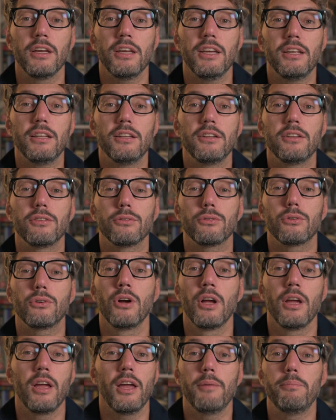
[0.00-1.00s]
into
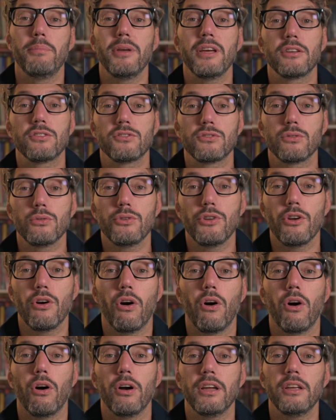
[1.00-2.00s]
a big studio